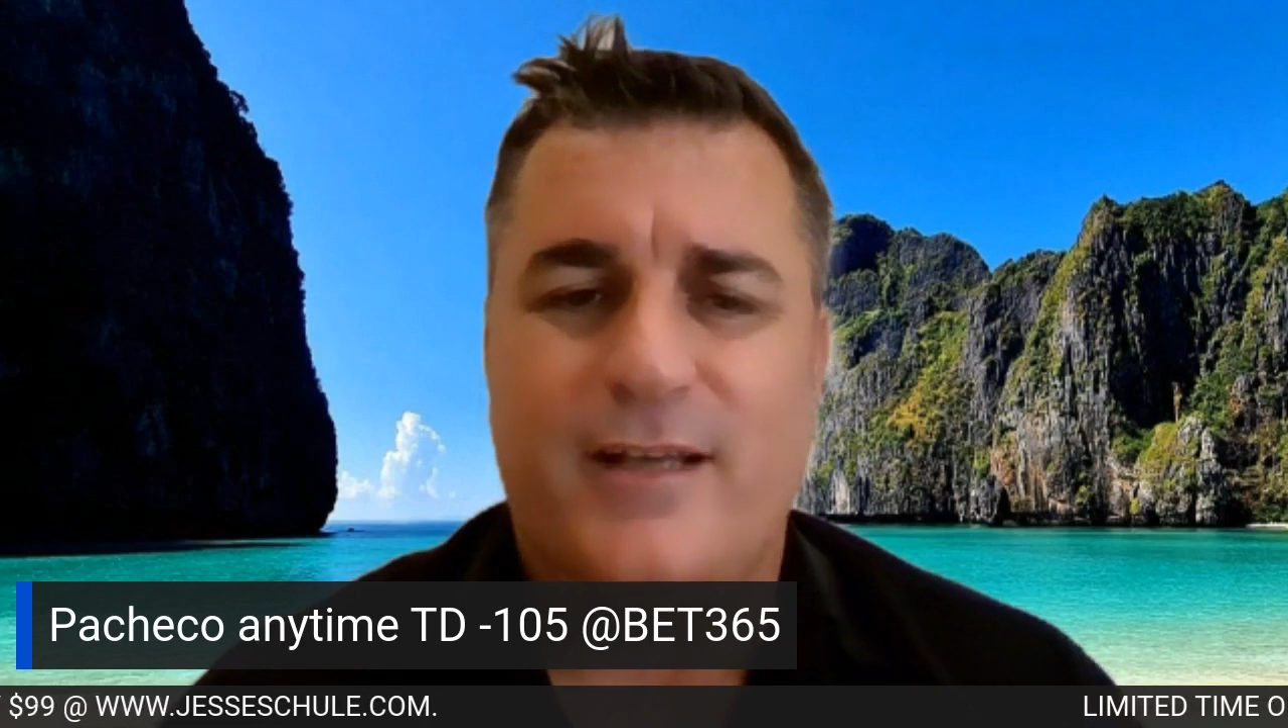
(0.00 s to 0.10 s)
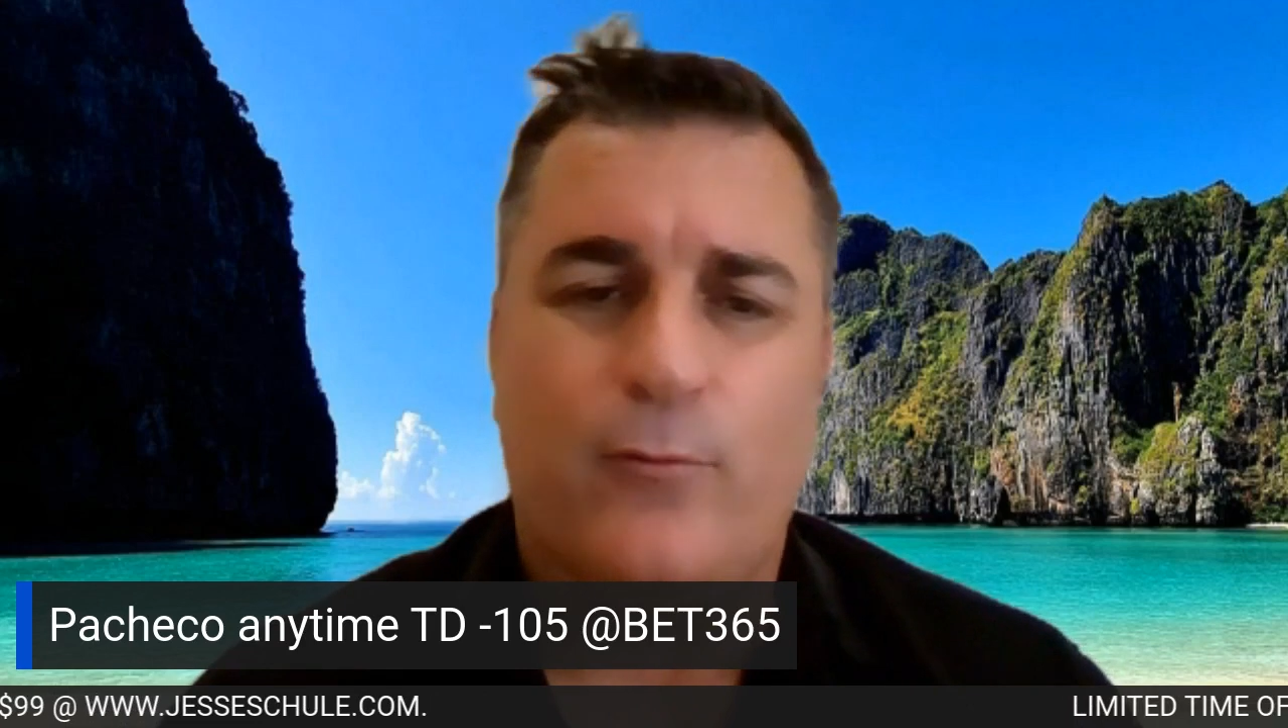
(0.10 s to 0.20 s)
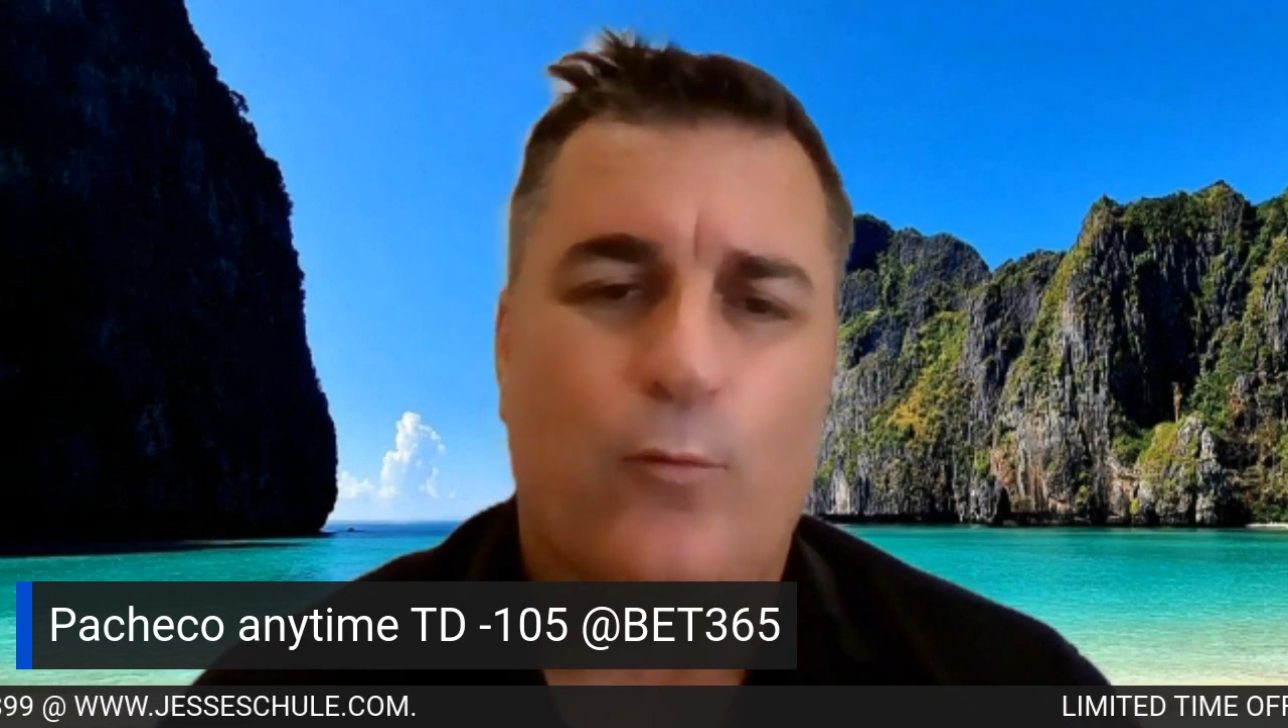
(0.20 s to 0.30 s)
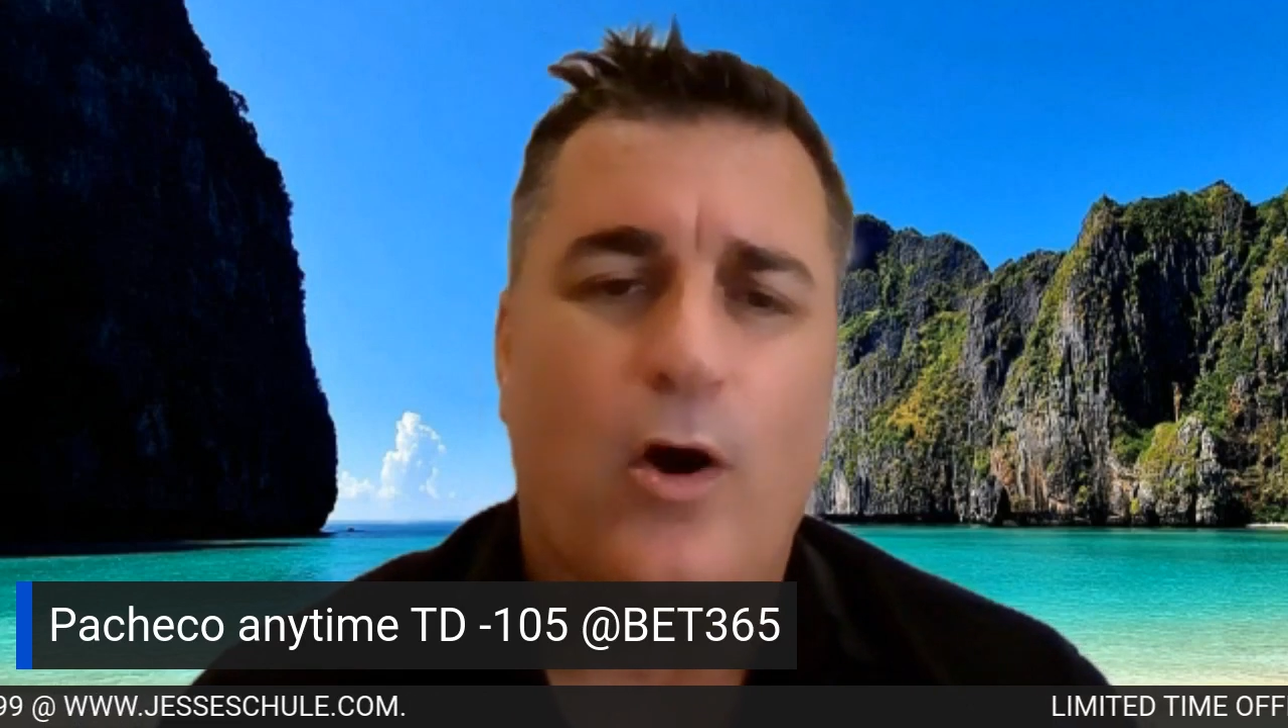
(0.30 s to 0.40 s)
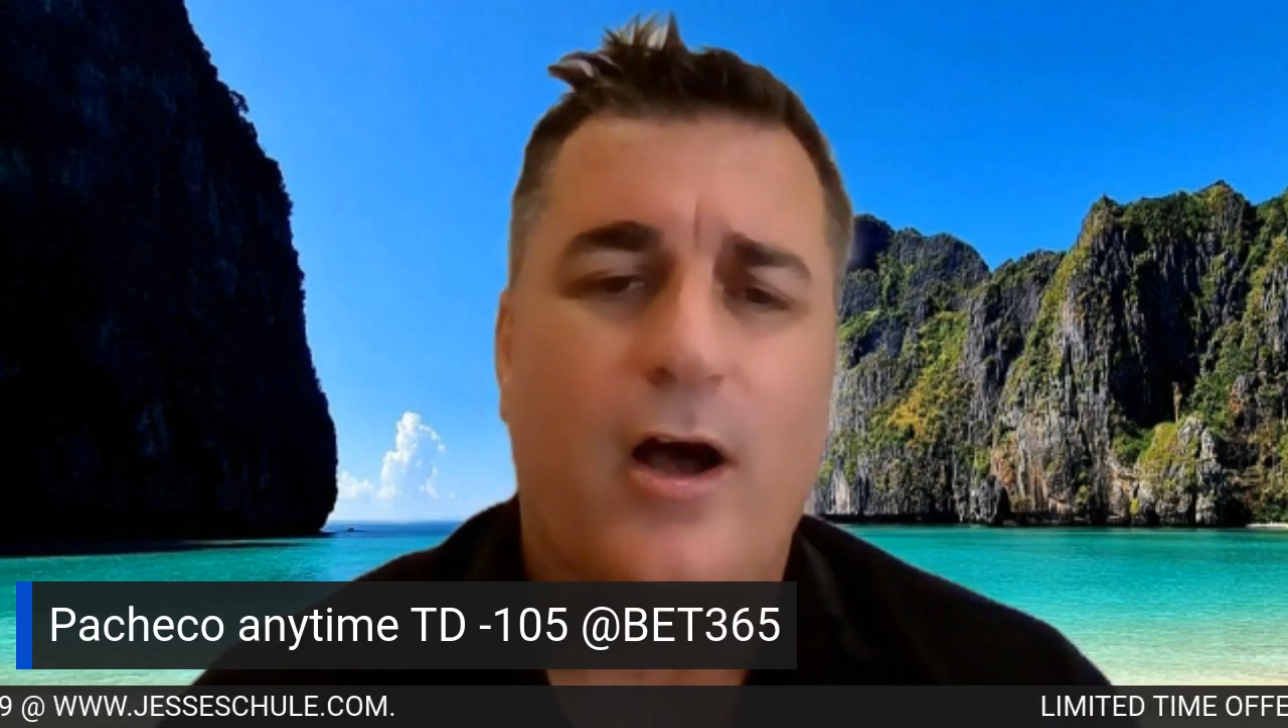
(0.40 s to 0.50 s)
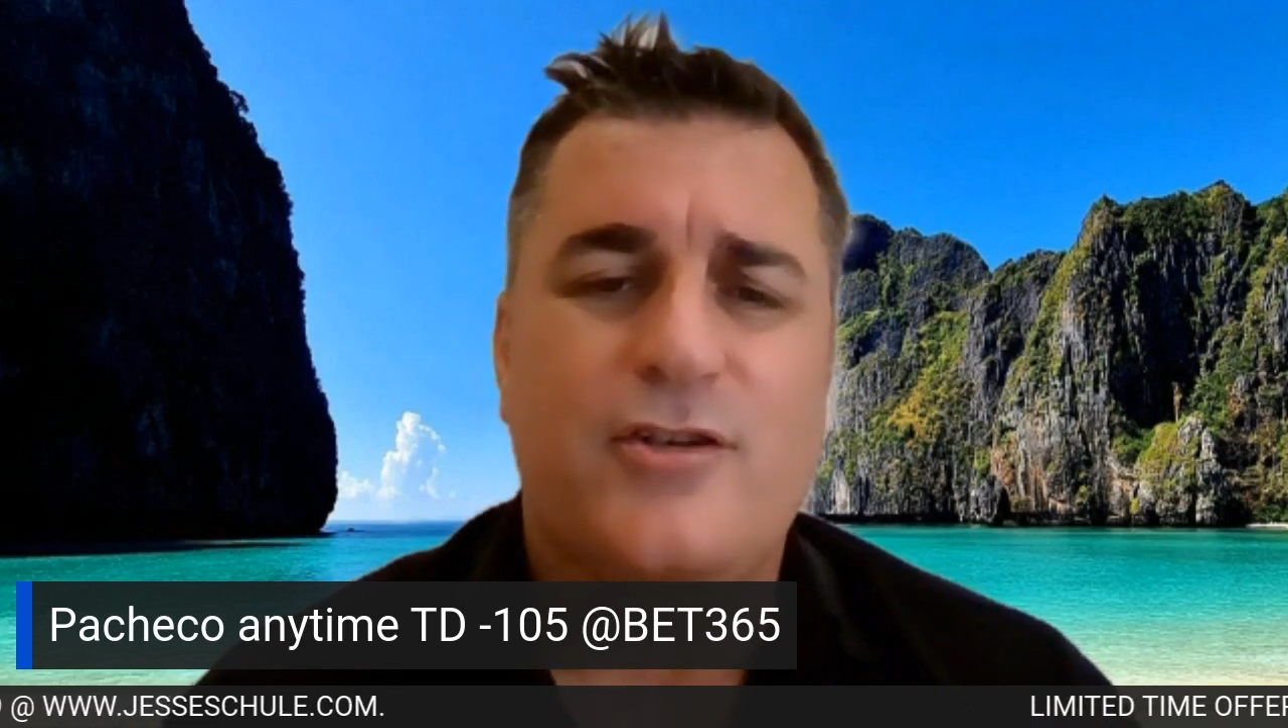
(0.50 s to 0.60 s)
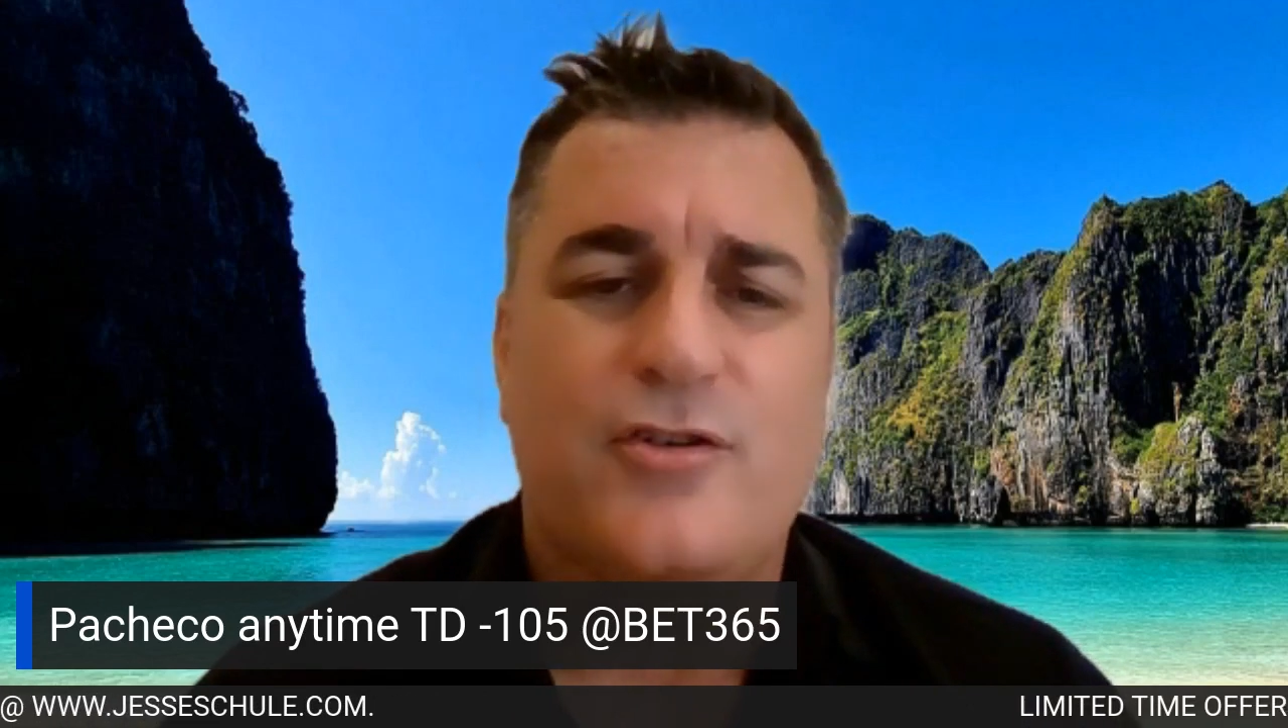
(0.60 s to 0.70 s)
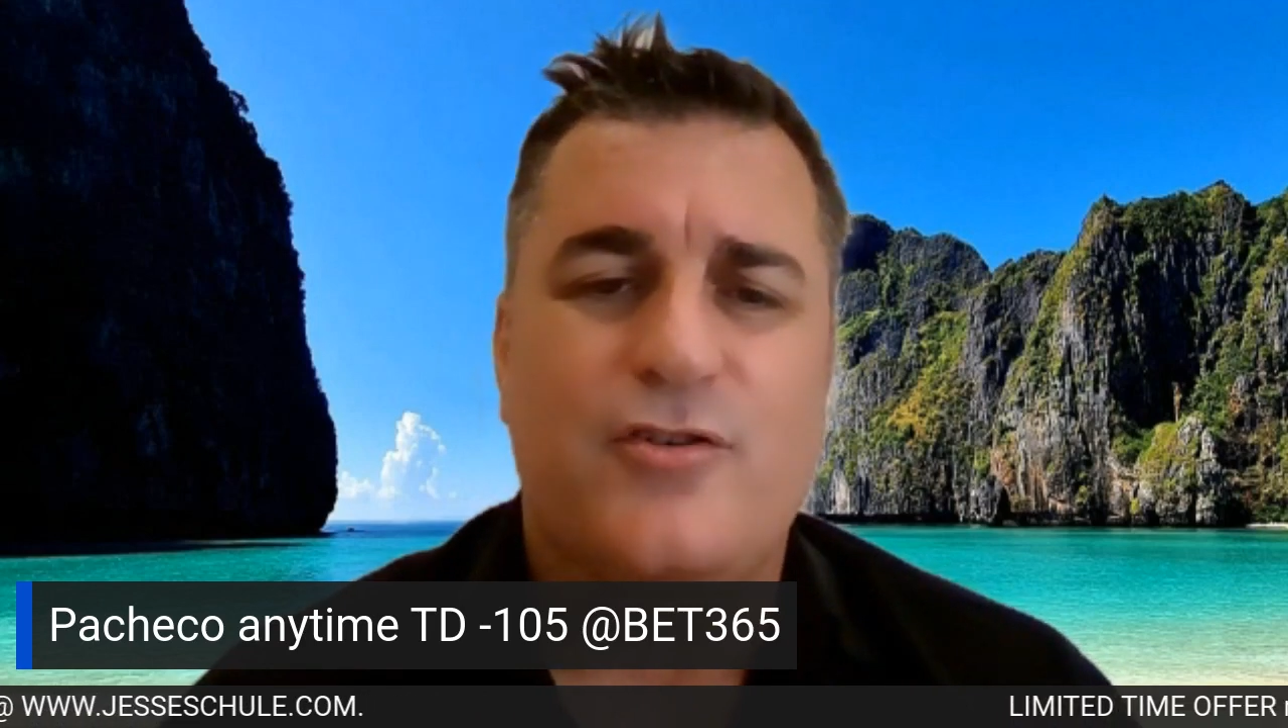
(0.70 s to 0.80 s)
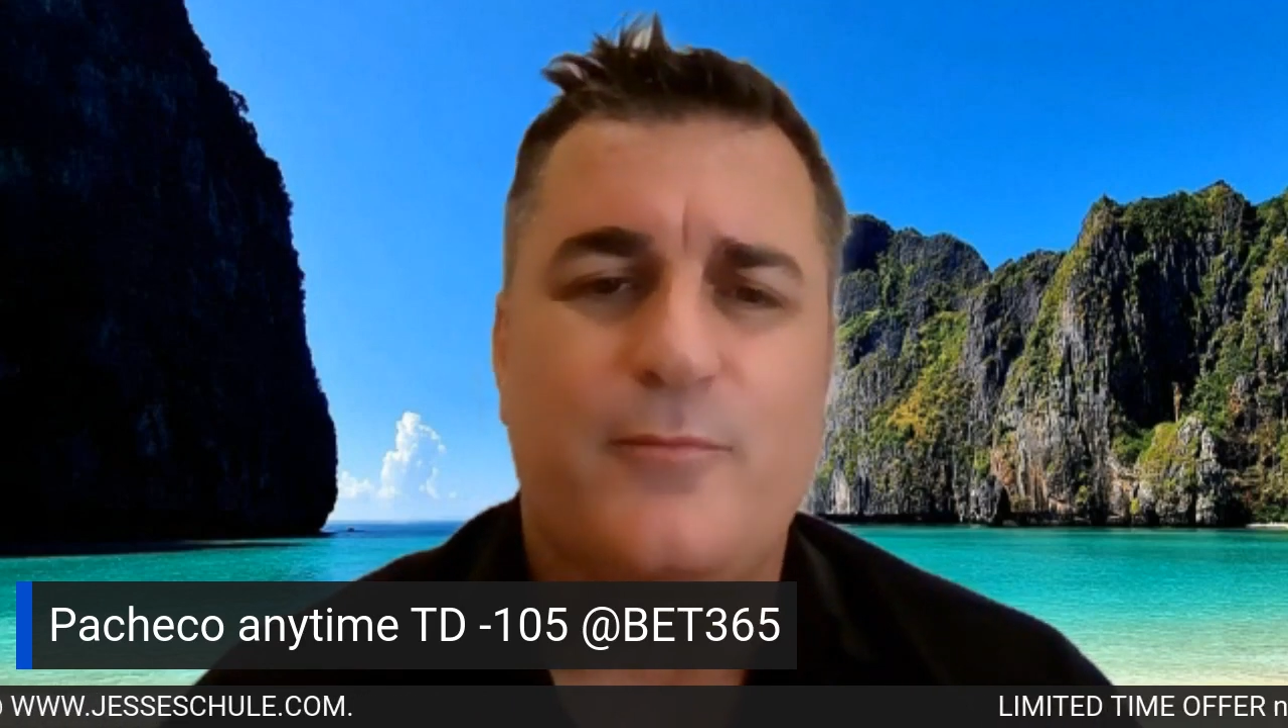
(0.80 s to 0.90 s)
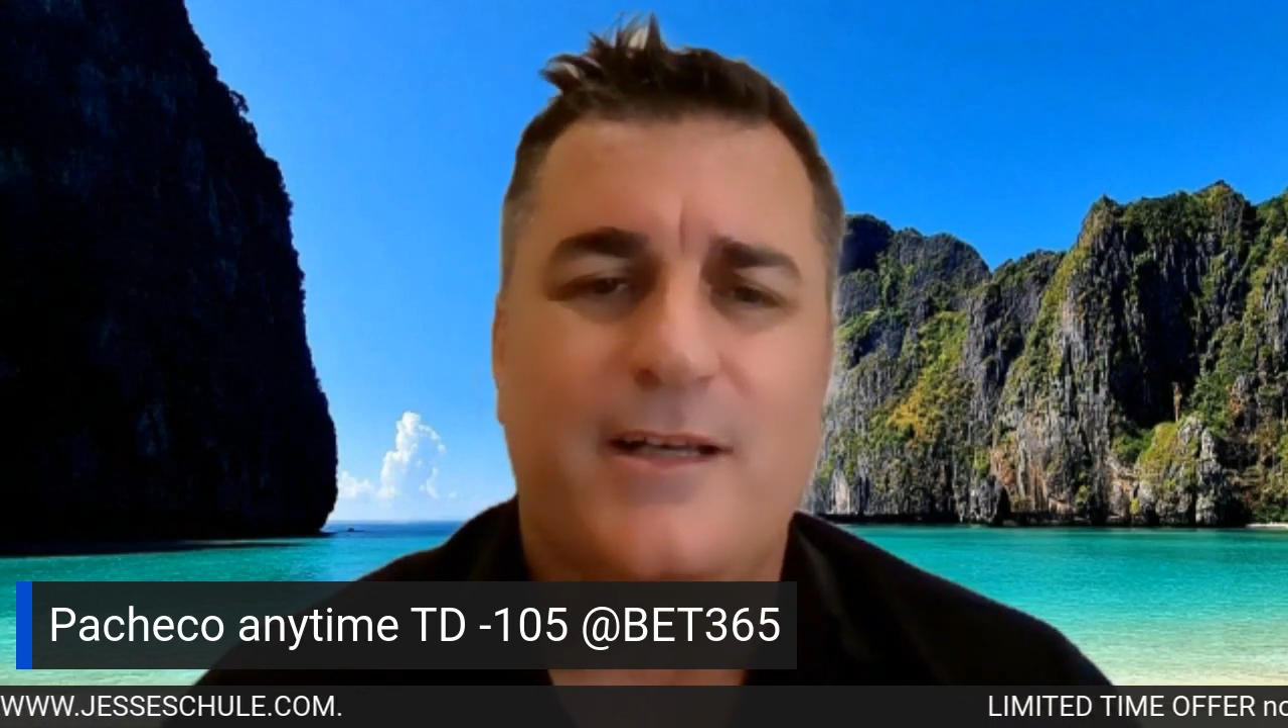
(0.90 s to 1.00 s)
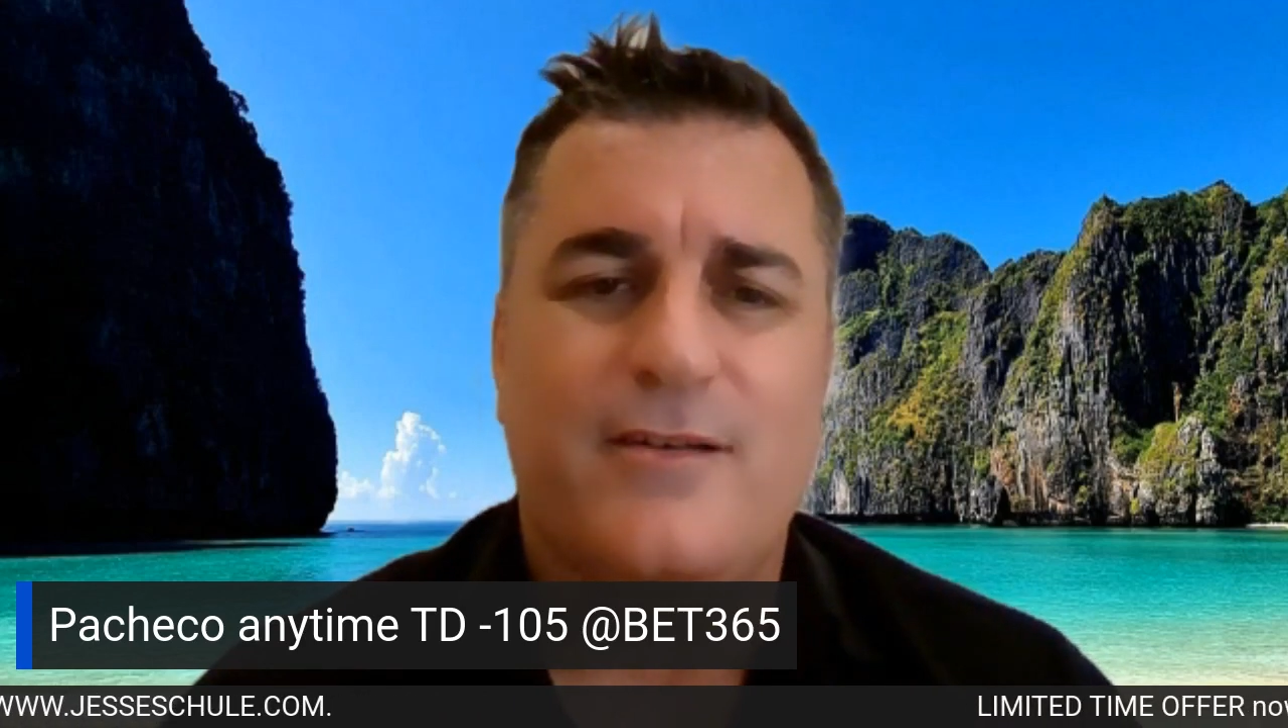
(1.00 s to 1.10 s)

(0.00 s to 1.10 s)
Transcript: And why should you be